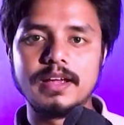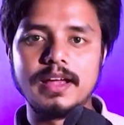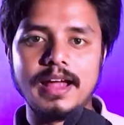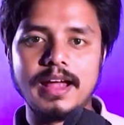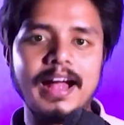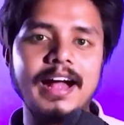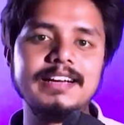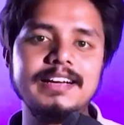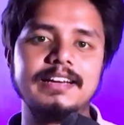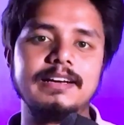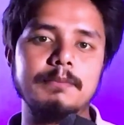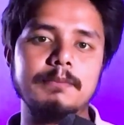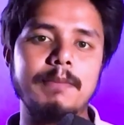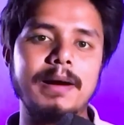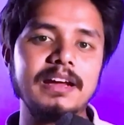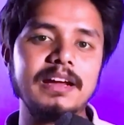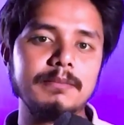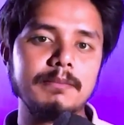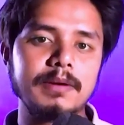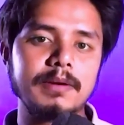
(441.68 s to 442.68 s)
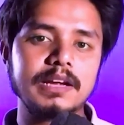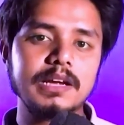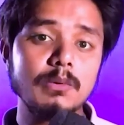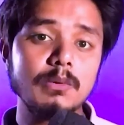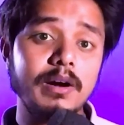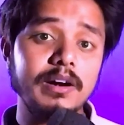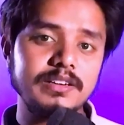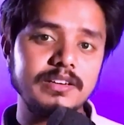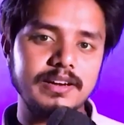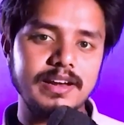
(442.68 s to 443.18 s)
Heading. My
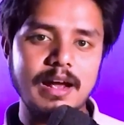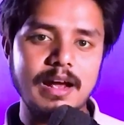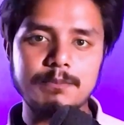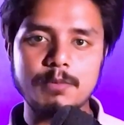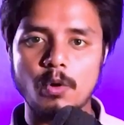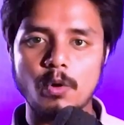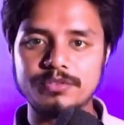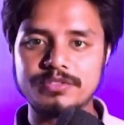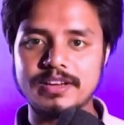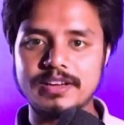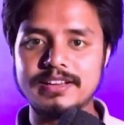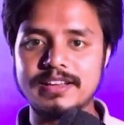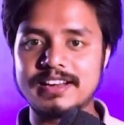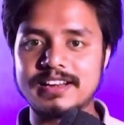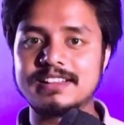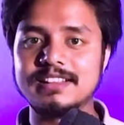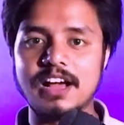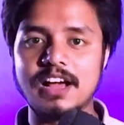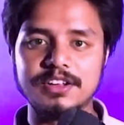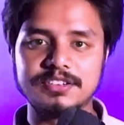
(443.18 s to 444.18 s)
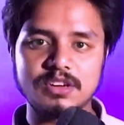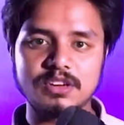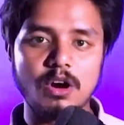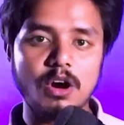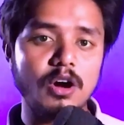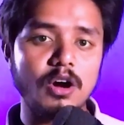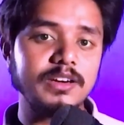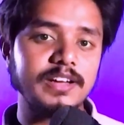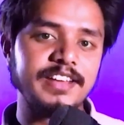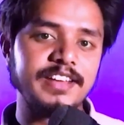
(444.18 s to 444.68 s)
keyword approach in at last
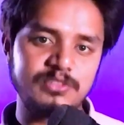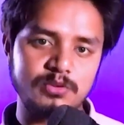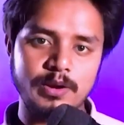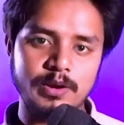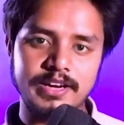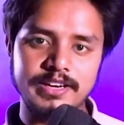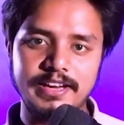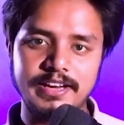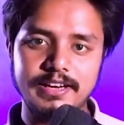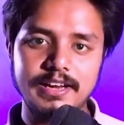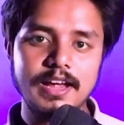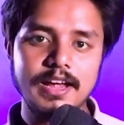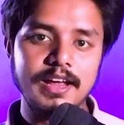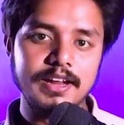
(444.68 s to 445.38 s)
on is to heading.